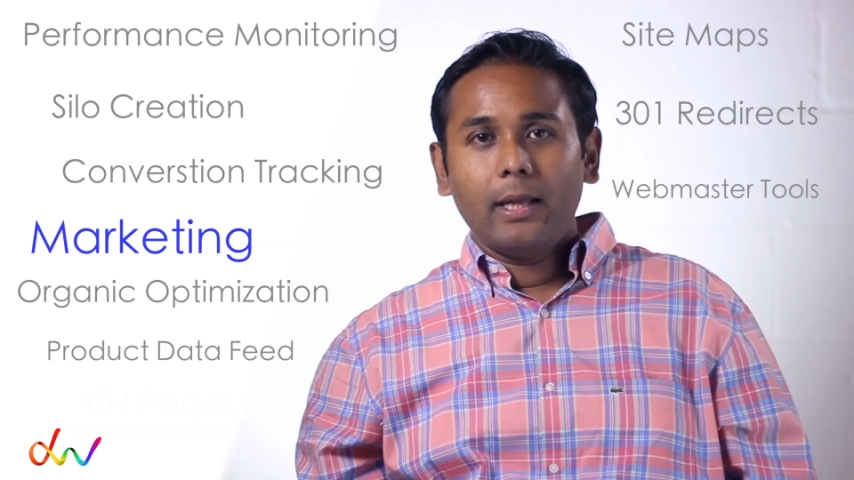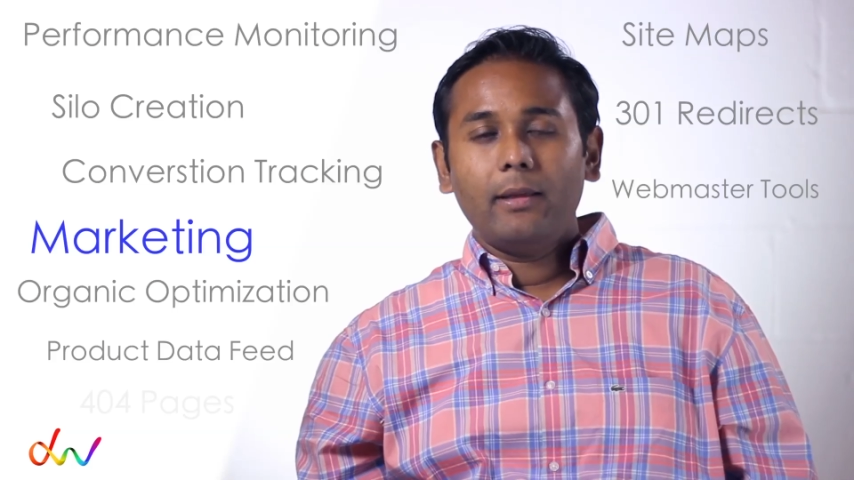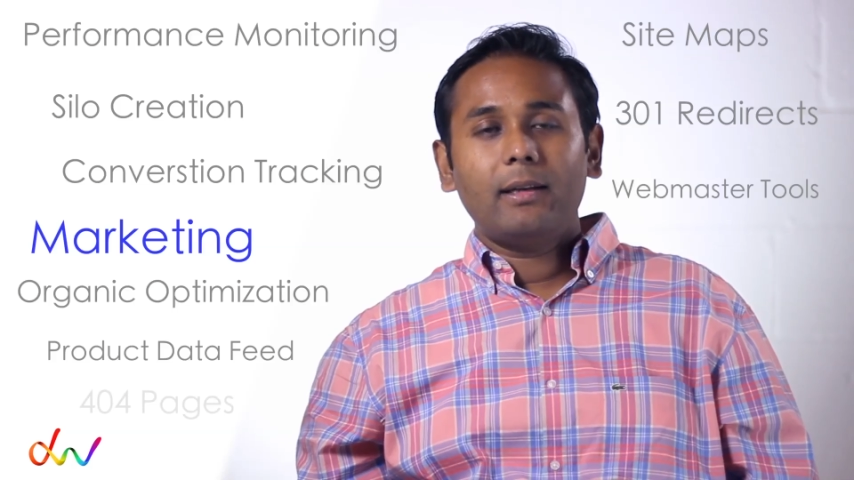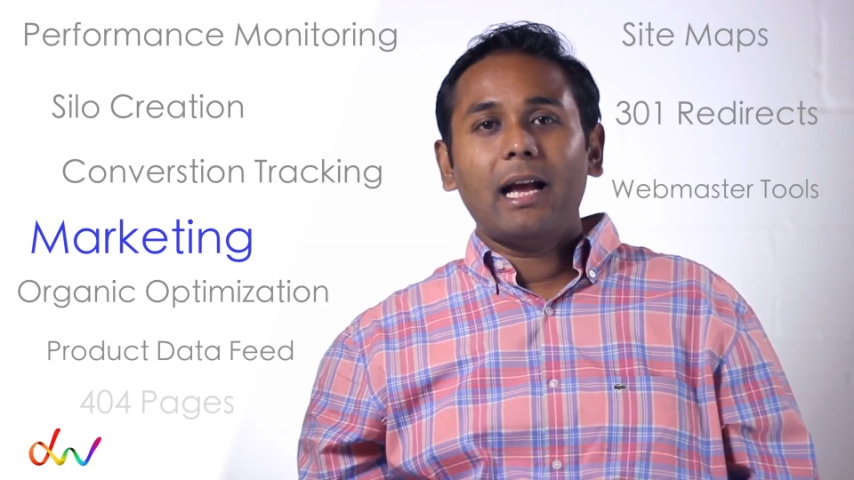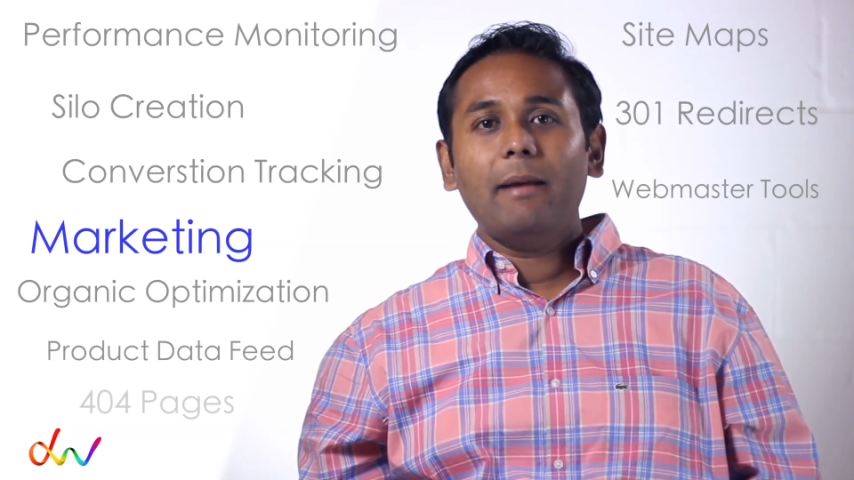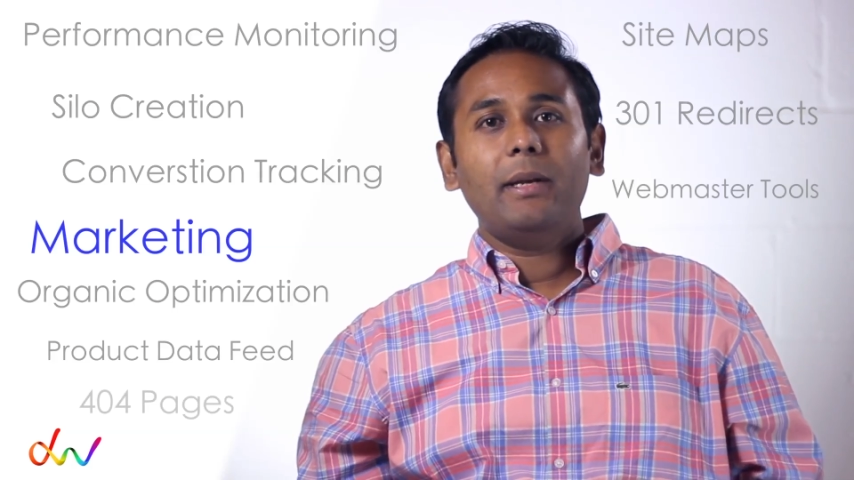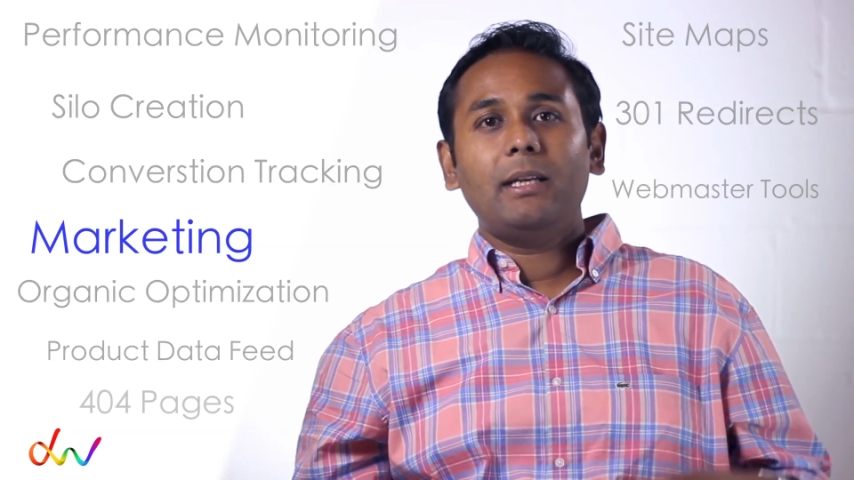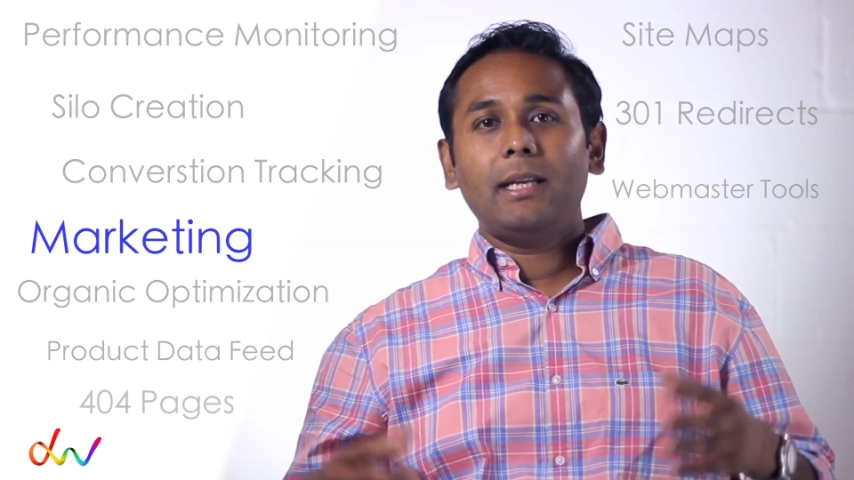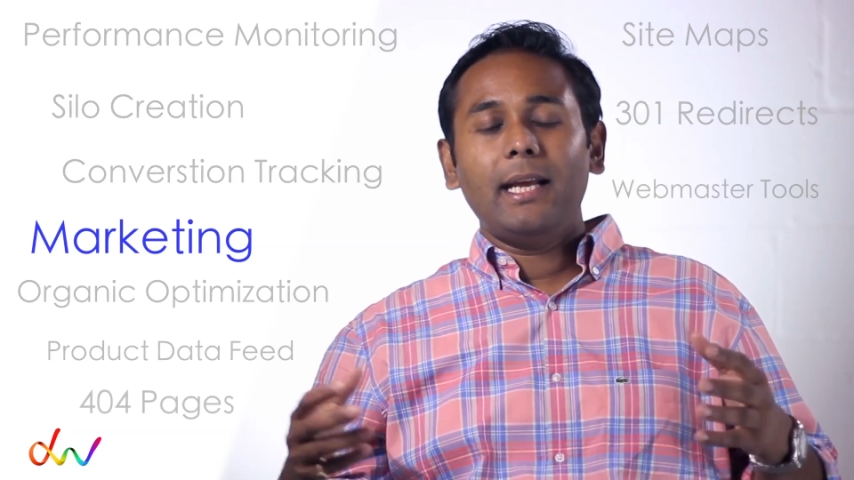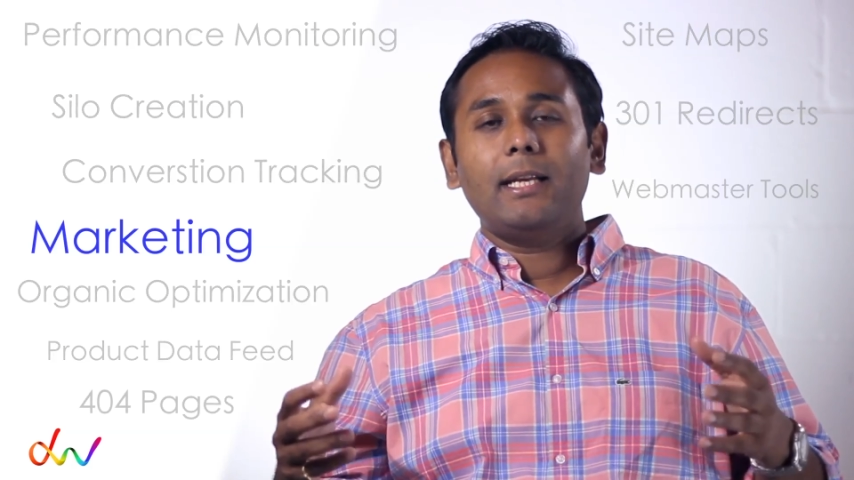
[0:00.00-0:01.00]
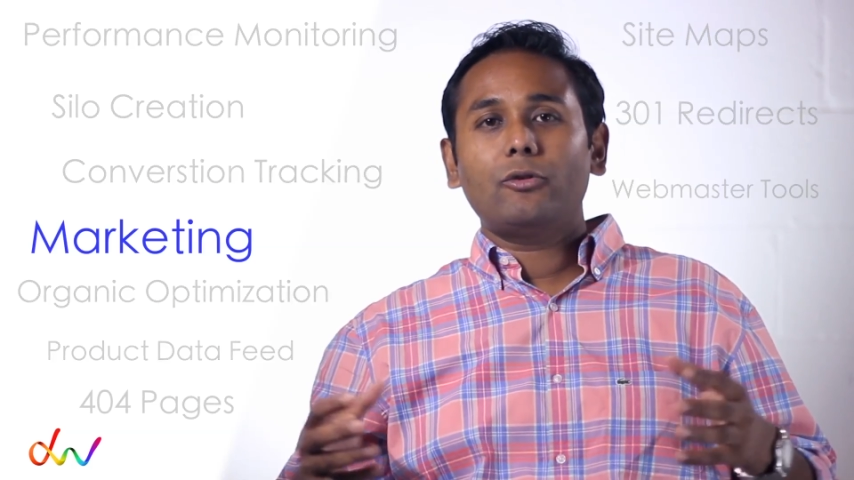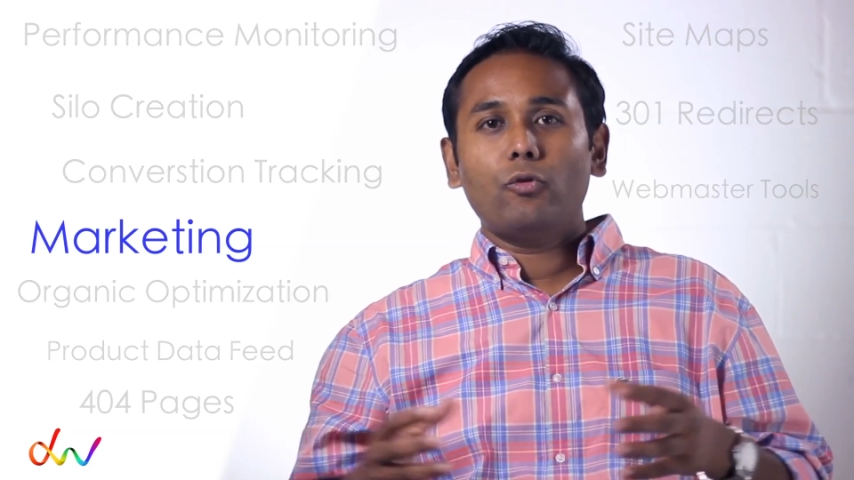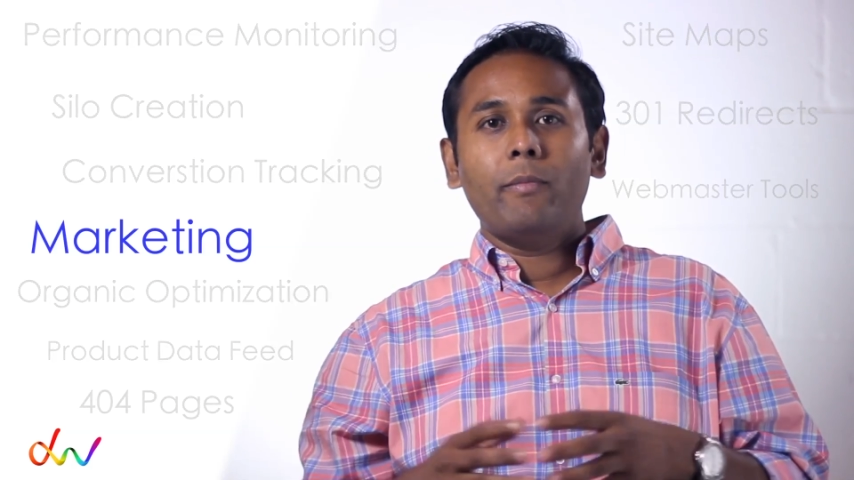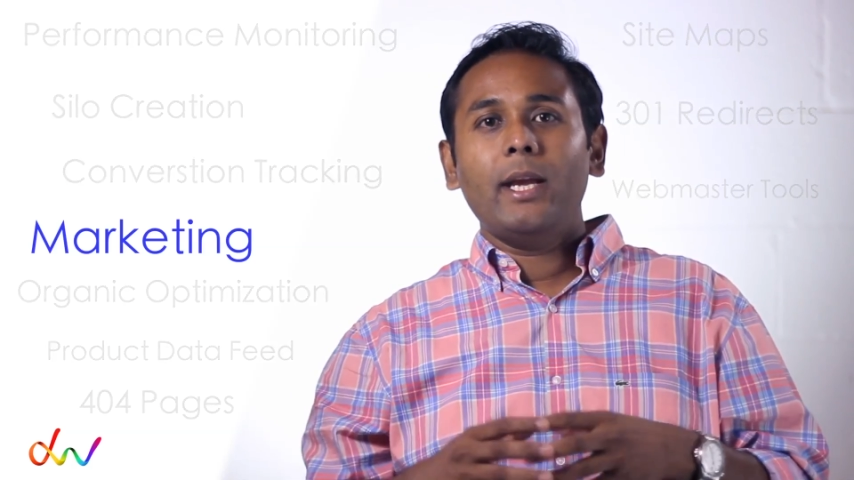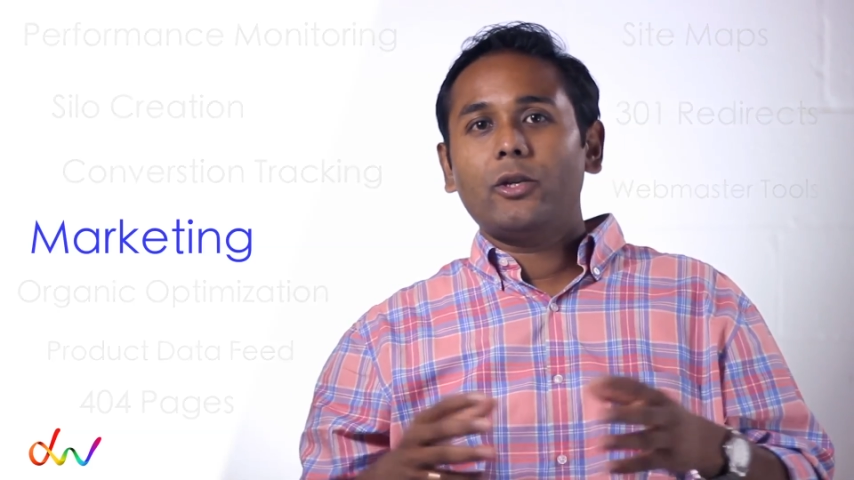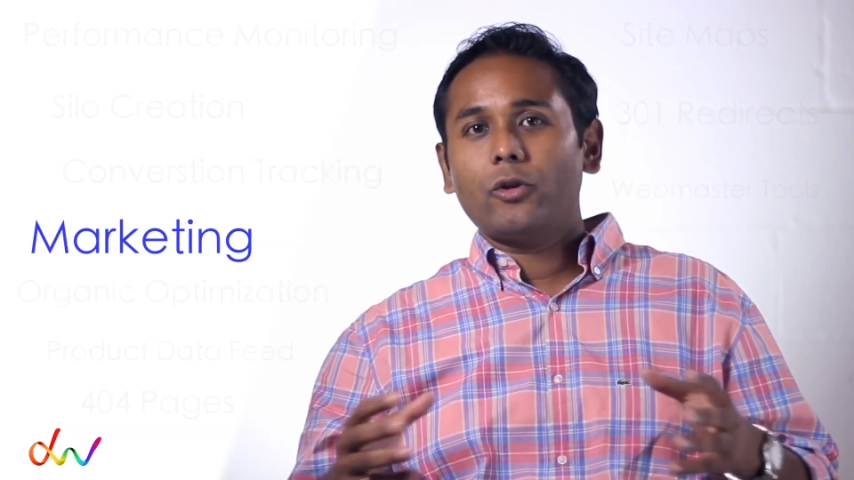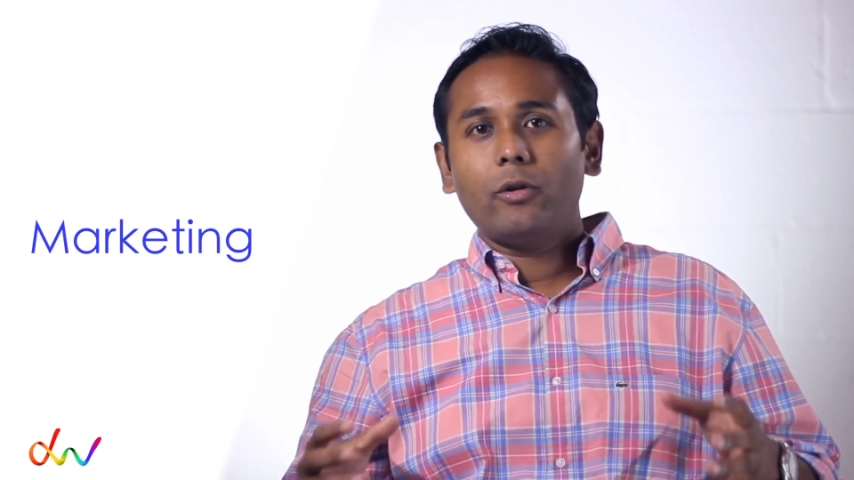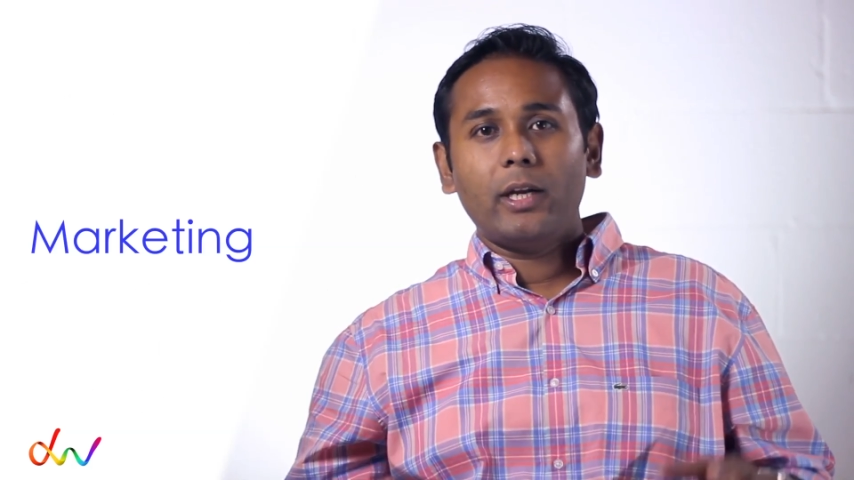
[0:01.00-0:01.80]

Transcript: and the time it takes to make sure